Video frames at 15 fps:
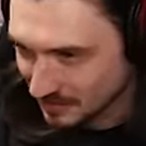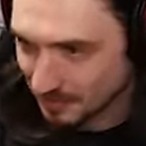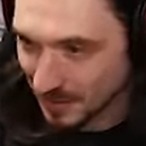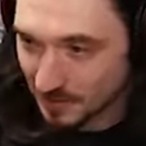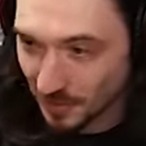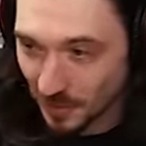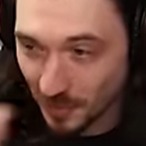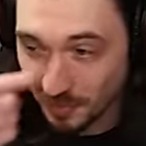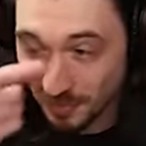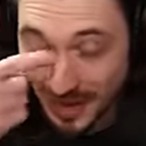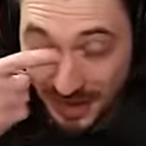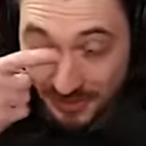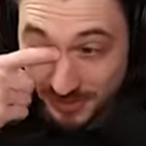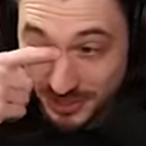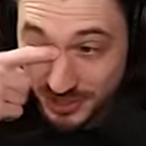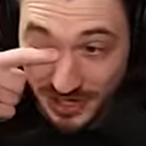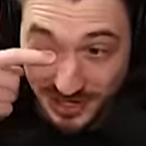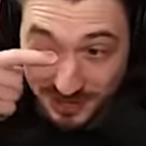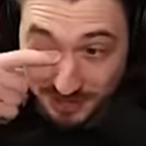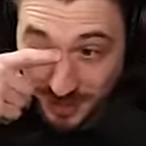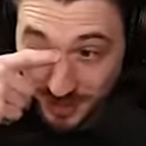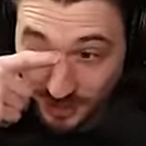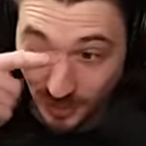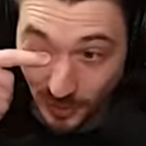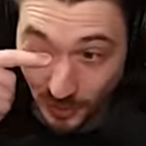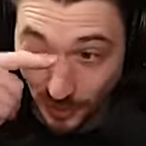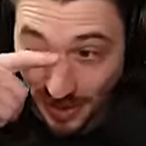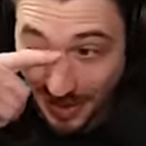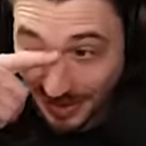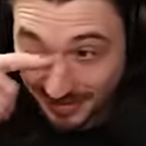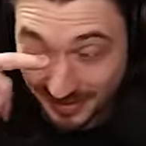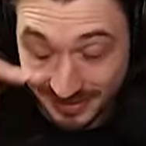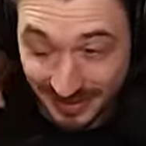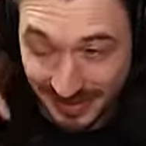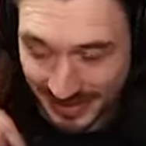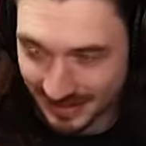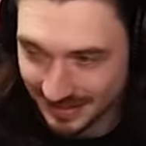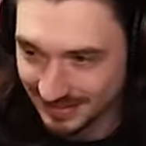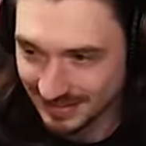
People who buy their check mark are wild, yeah.